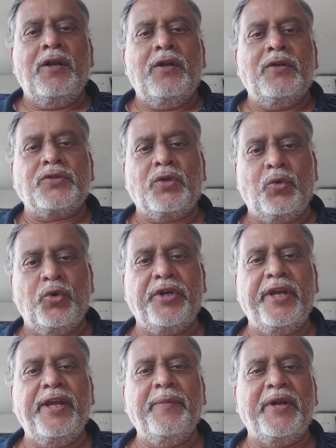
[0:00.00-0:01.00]
So, good
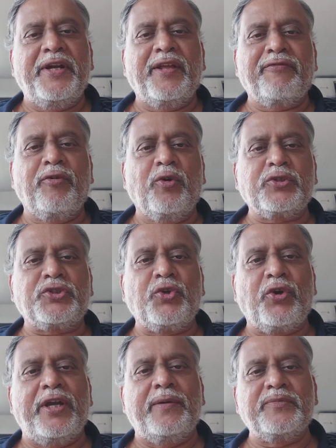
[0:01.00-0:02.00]
day, my dear folks.
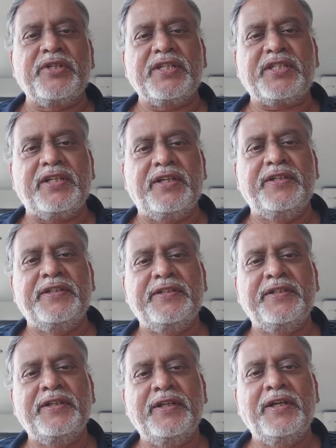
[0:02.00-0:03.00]
So, I am just
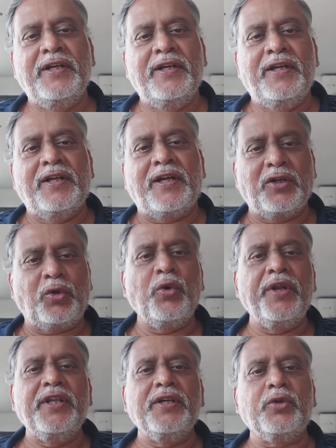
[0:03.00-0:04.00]

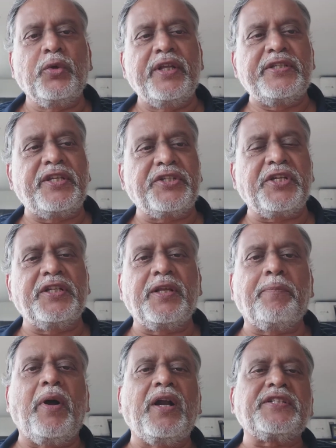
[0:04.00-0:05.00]
concluding in today's session the
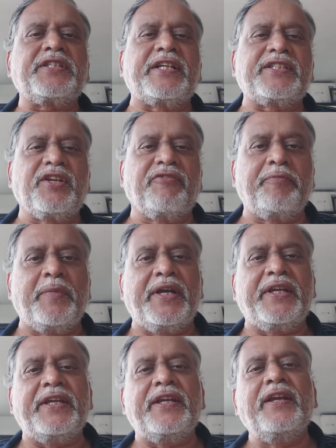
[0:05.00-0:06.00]
part 6 of
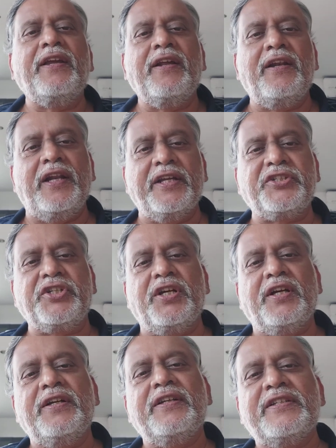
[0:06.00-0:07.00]
my
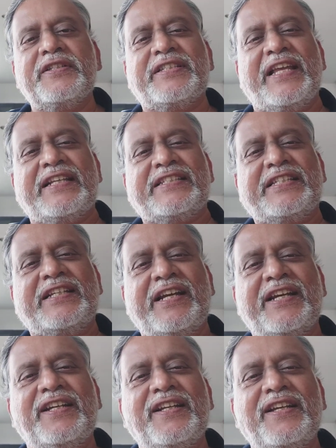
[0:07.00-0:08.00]
lecture
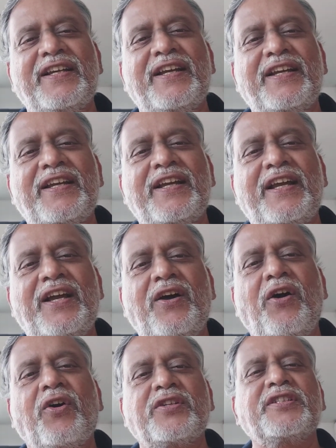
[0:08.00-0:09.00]
Sanskrit
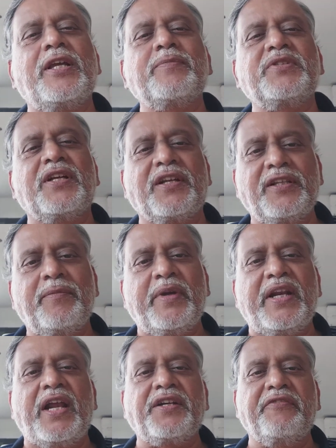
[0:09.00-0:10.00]
or Sanskritam
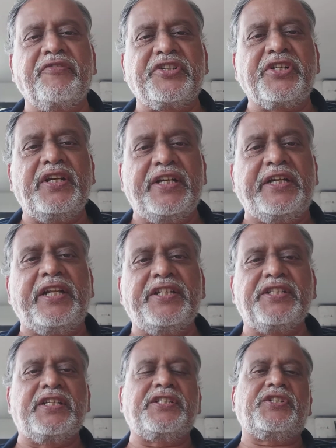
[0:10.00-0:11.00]
and Artificial
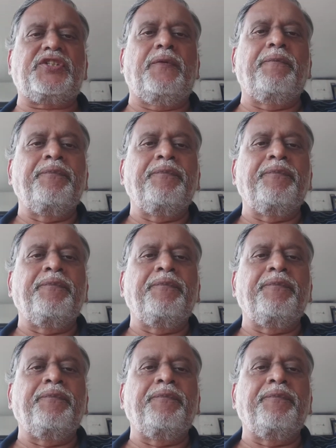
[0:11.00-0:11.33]
Intelligence.